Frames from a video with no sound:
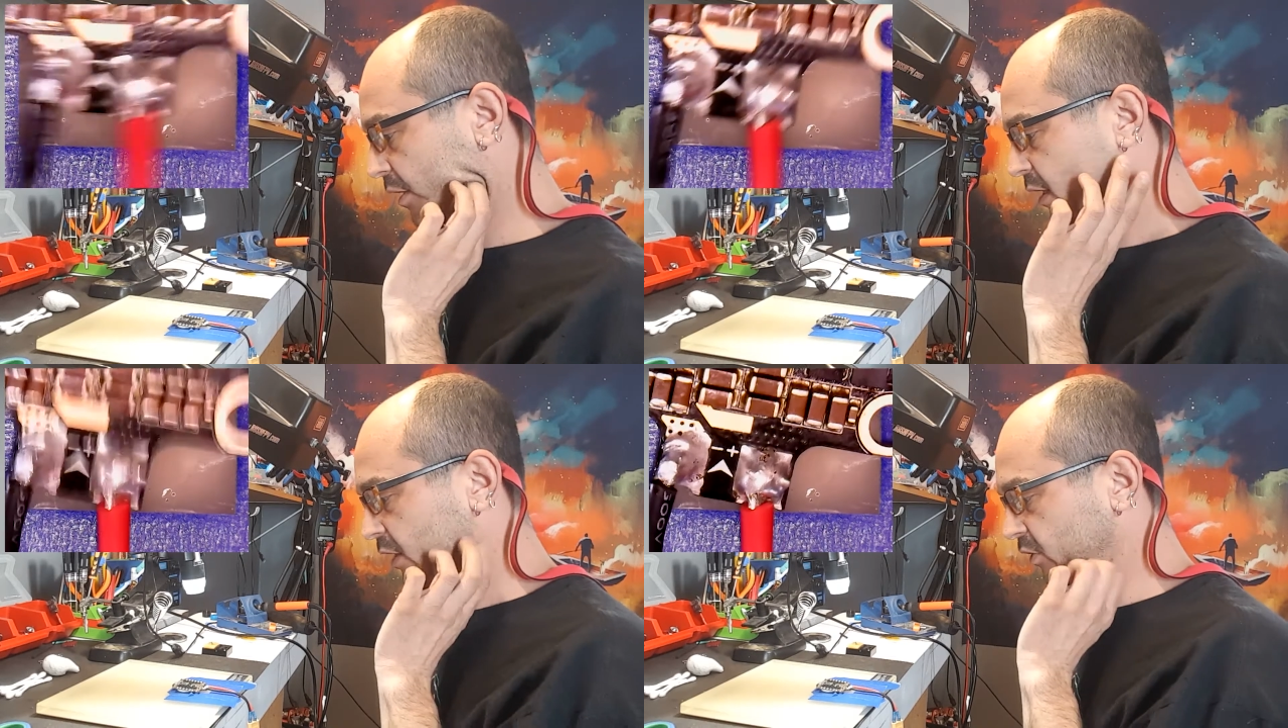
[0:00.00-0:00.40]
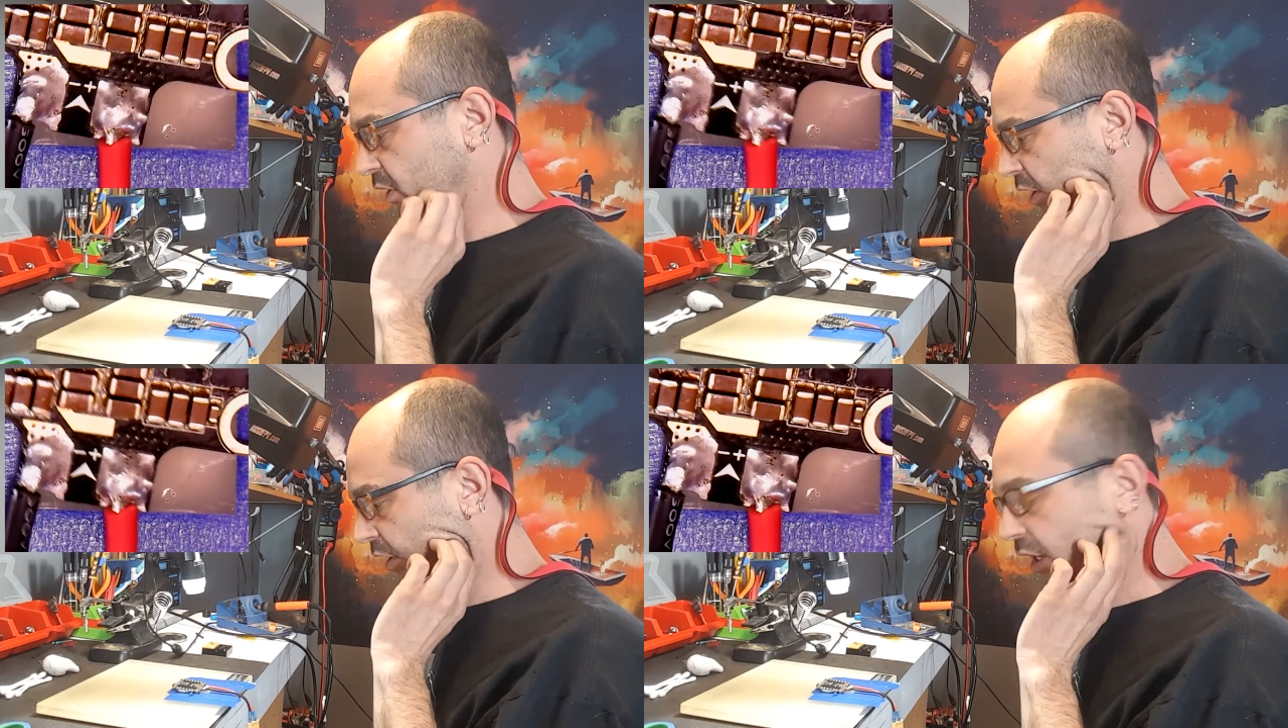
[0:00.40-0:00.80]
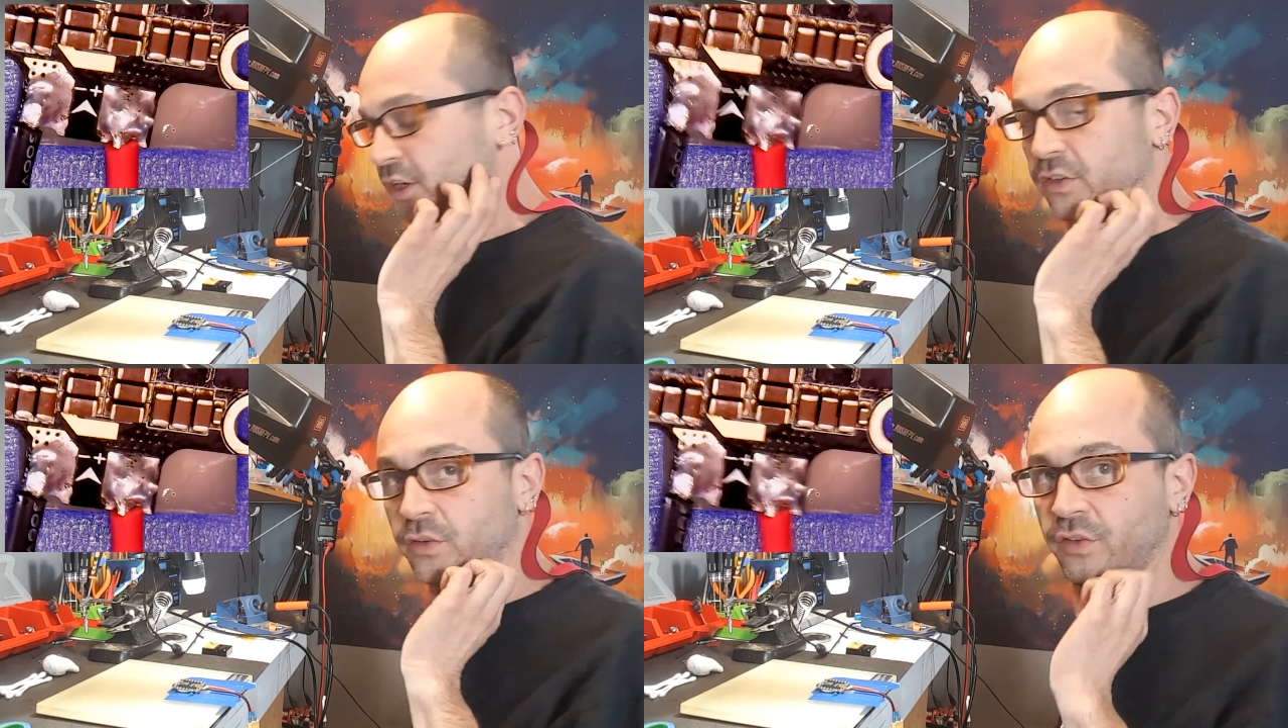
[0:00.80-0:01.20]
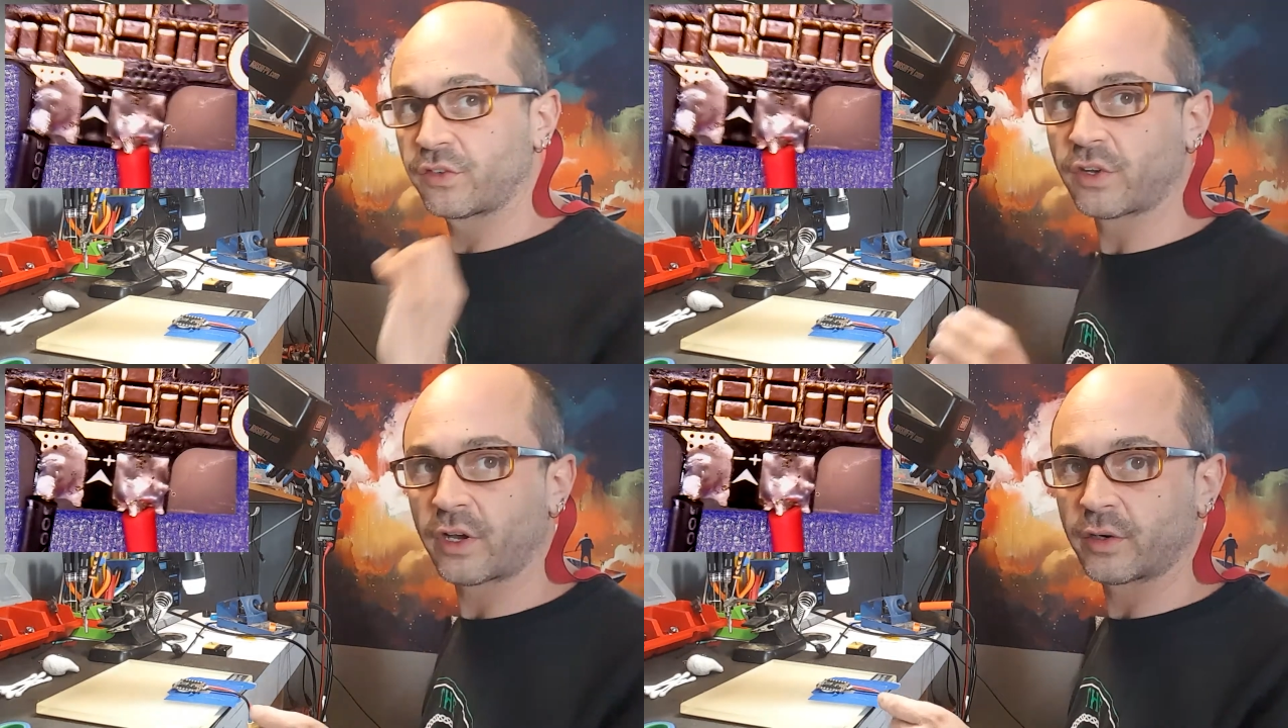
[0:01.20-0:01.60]
Next thing I got to do is
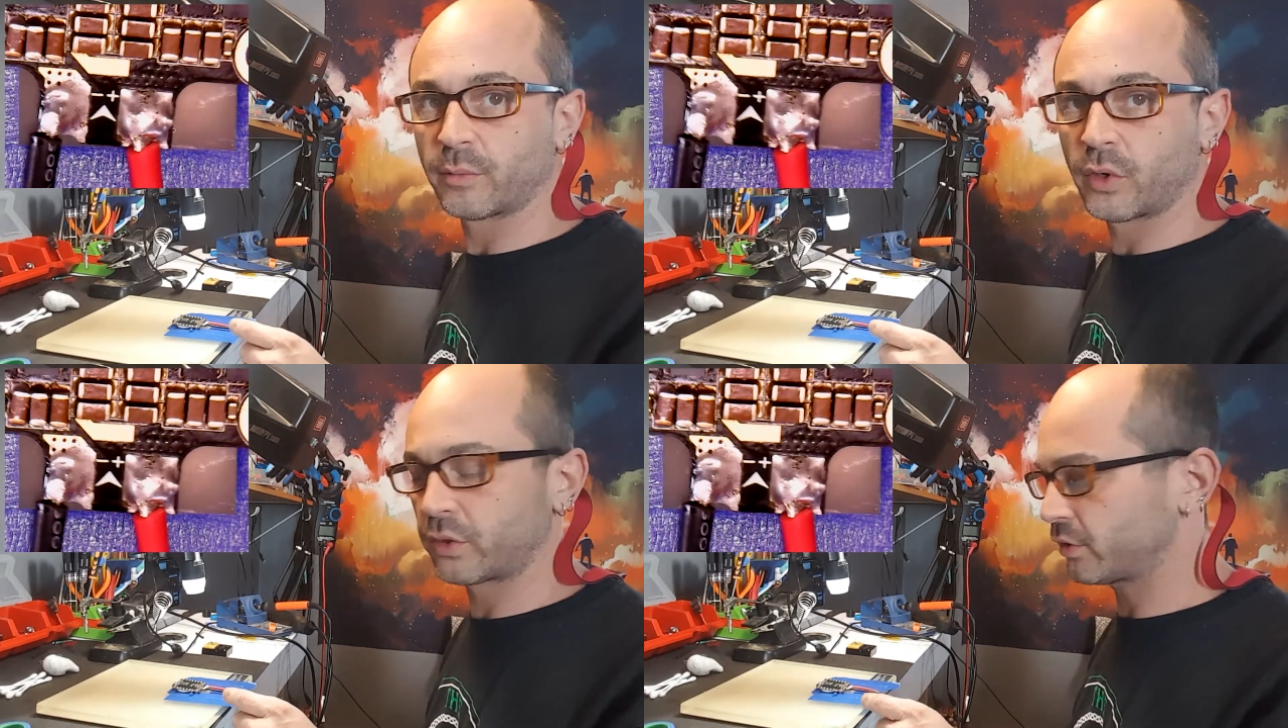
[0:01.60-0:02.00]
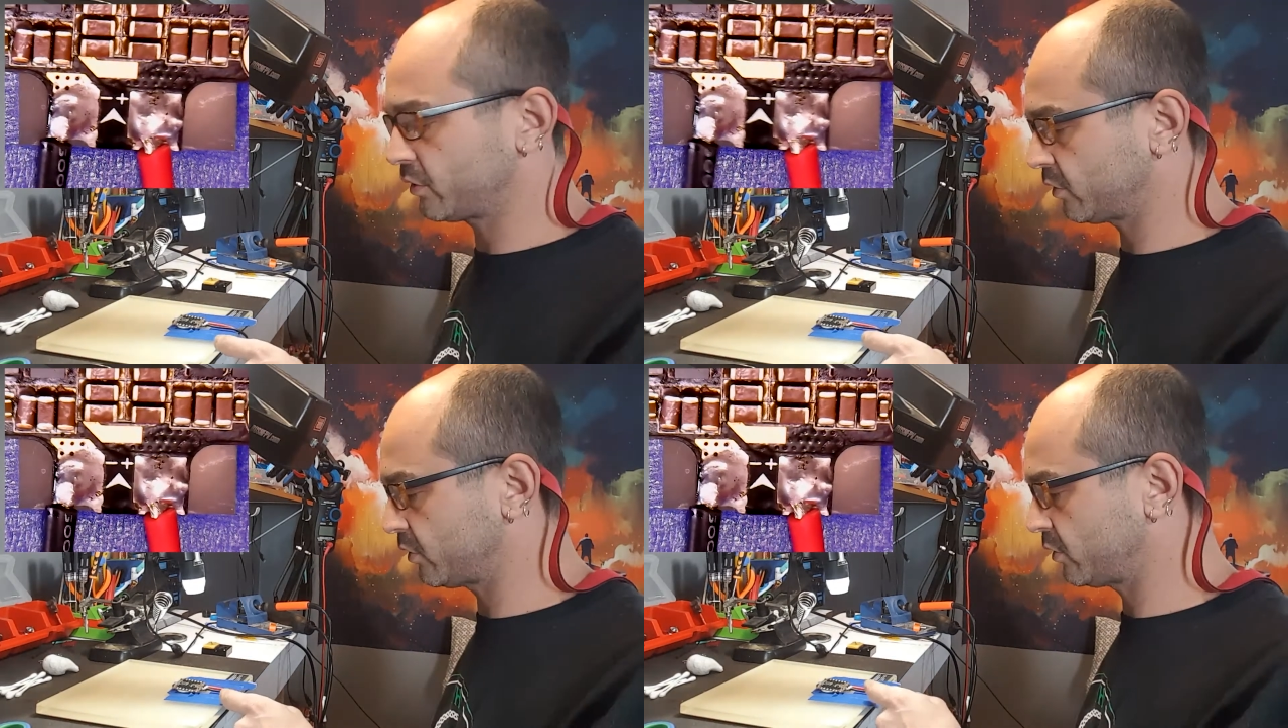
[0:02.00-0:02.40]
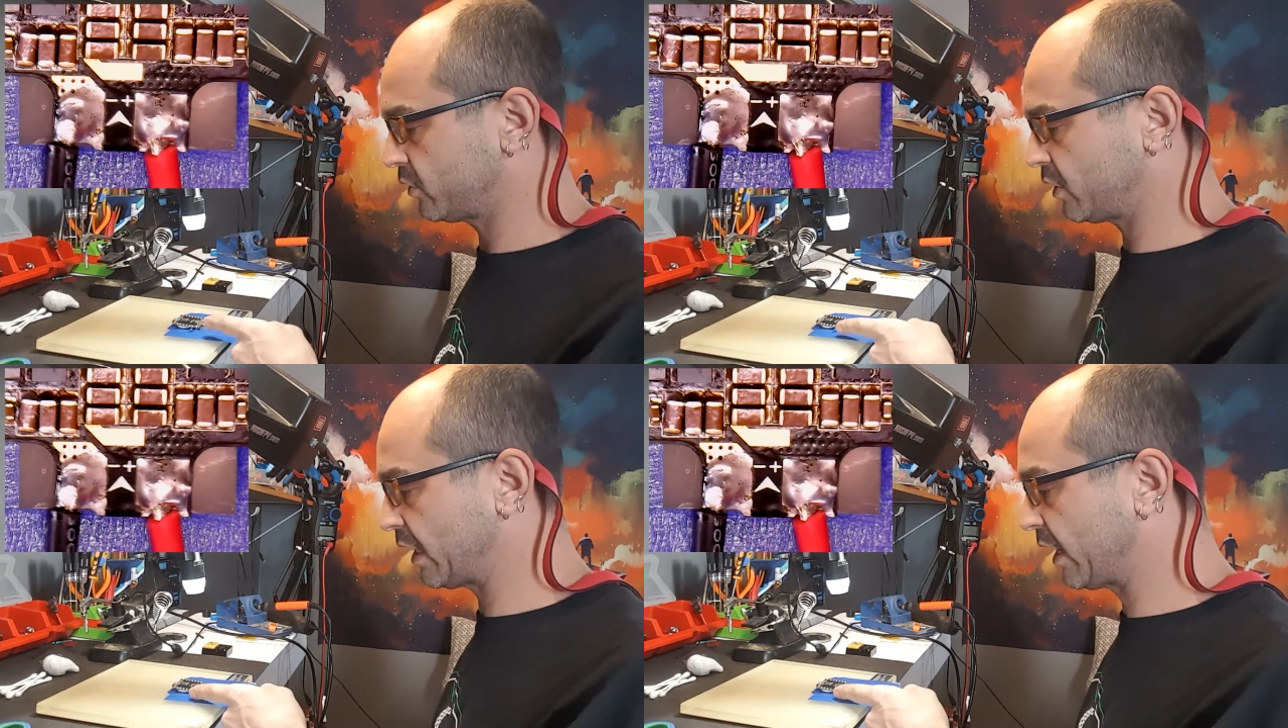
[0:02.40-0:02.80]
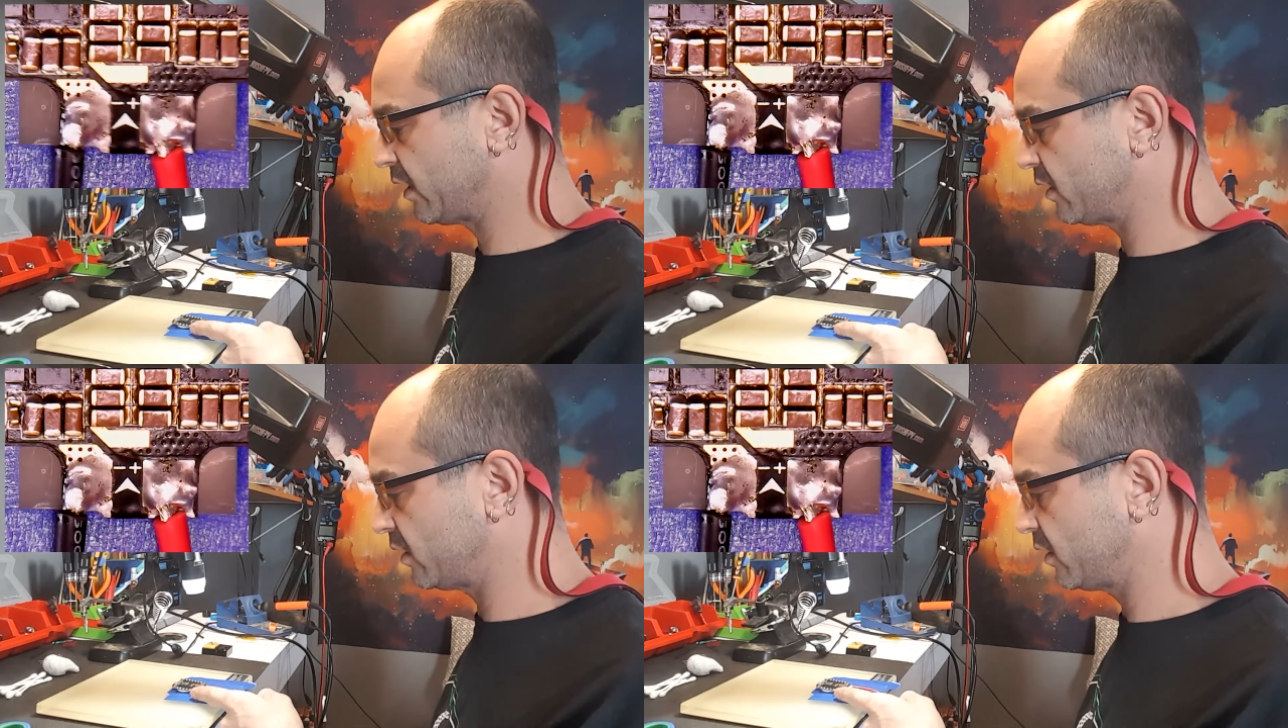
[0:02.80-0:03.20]
solder motors to
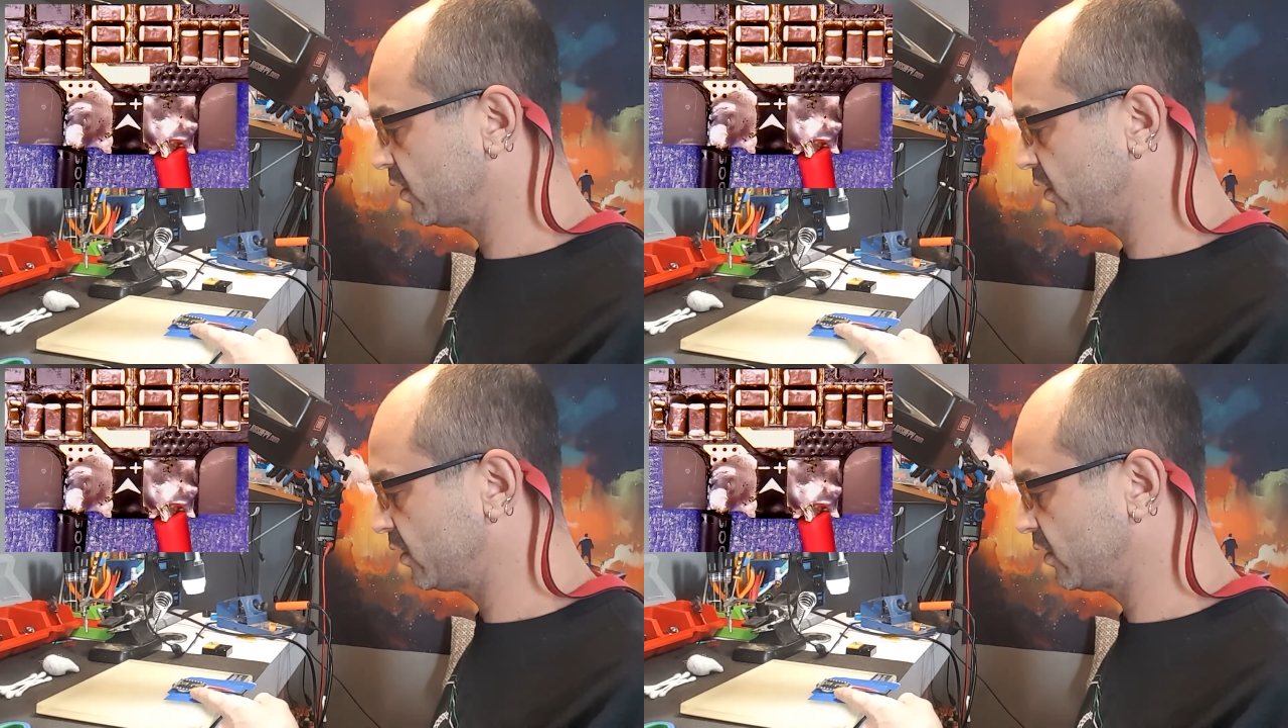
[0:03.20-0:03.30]
that,